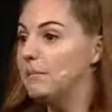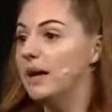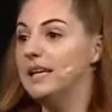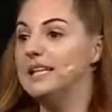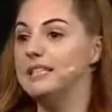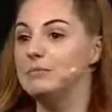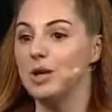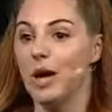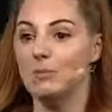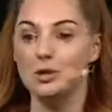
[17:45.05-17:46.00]
my lead-up
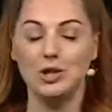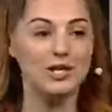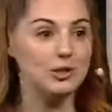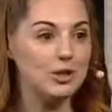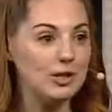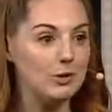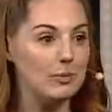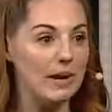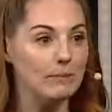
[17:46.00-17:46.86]
time has changed a little bit.